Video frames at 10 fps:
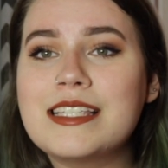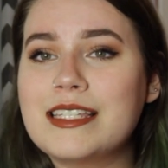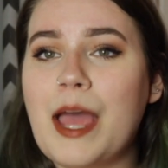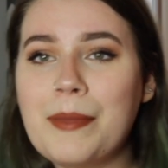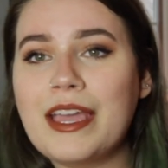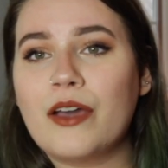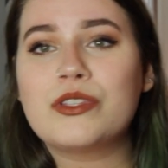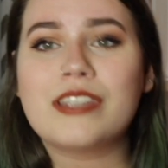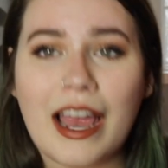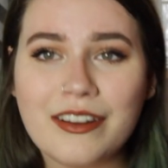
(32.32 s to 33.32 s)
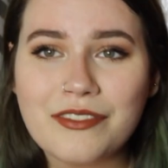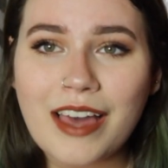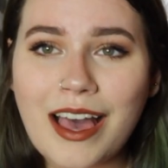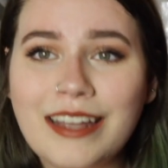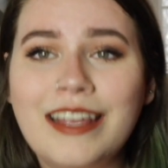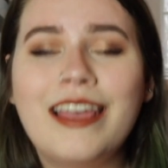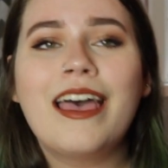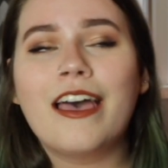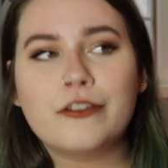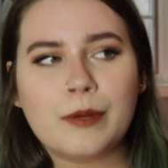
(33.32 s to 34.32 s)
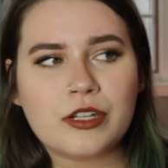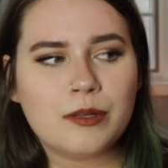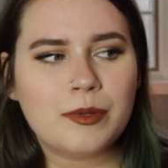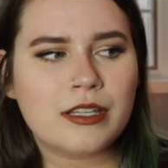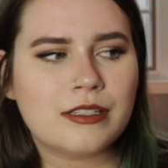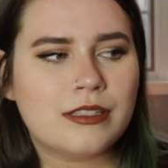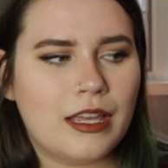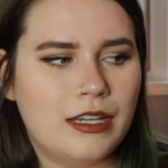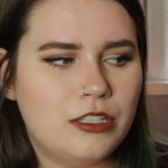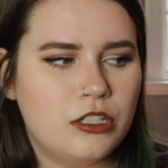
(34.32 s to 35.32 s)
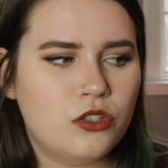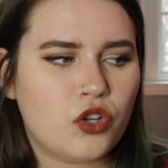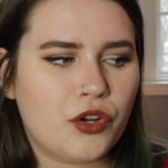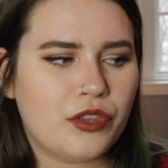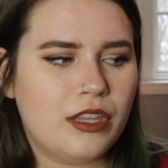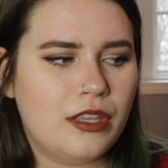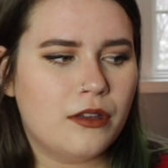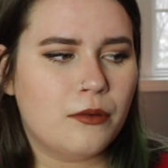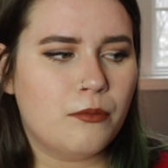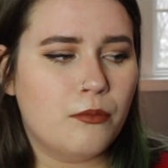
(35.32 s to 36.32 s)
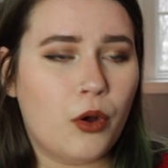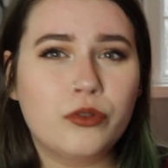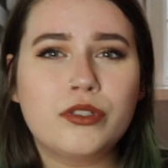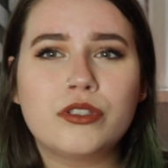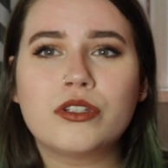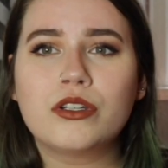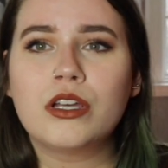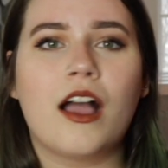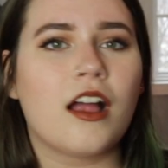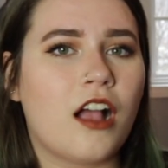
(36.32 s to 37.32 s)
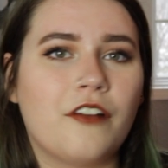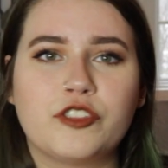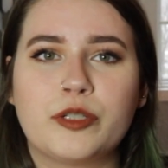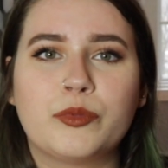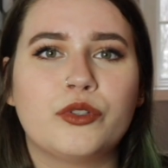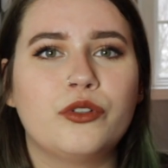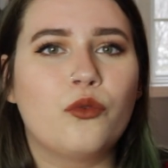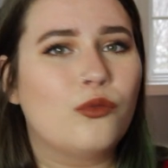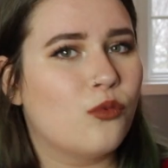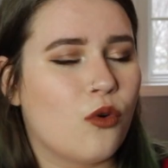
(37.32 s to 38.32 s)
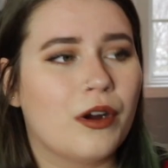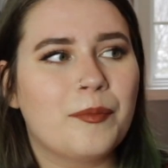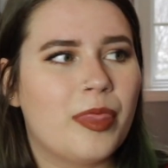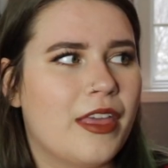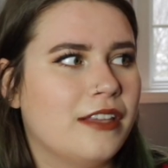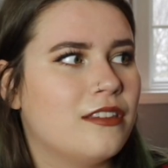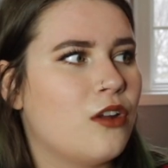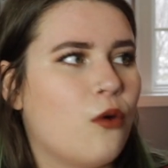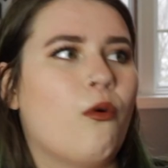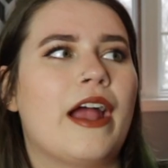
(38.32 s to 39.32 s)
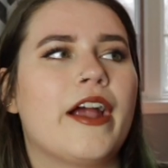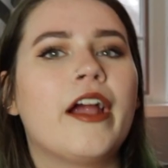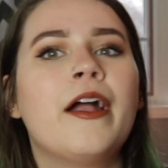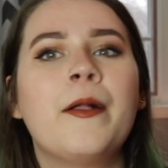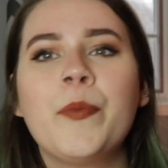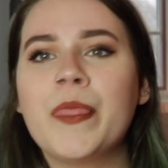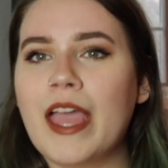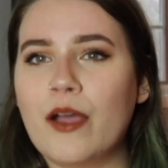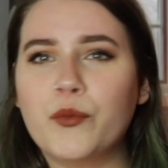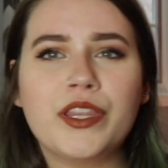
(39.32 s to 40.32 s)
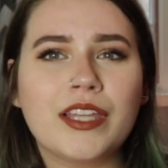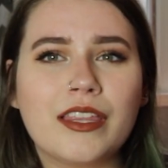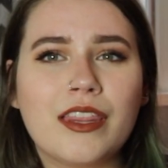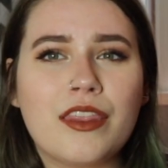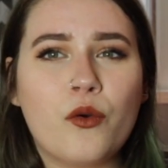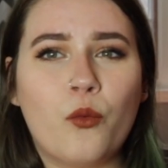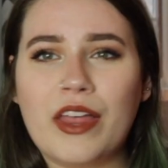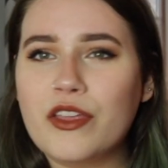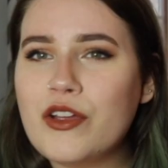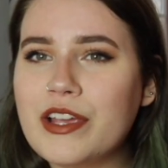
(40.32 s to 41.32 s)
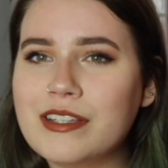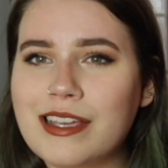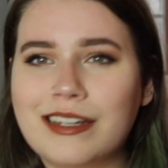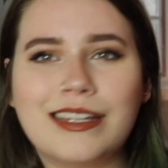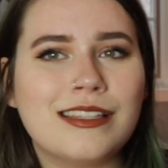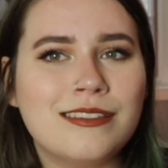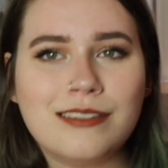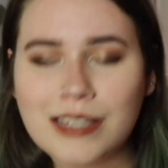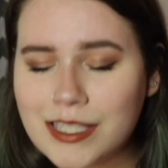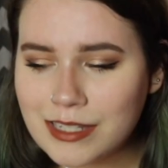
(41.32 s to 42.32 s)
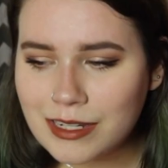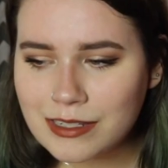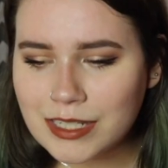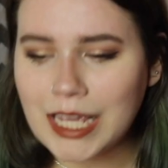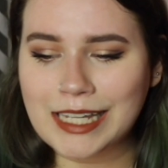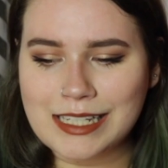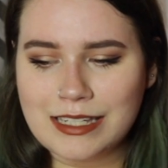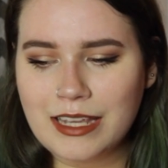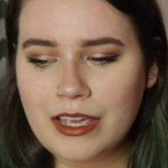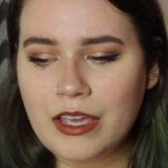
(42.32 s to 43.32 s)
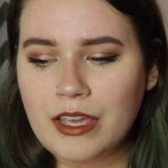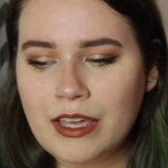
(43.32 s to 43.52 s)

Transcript: stepping outside of that, especially because skinny jeans are the most like uncomfortable warm things to wear, and when like the weather is inconsistent and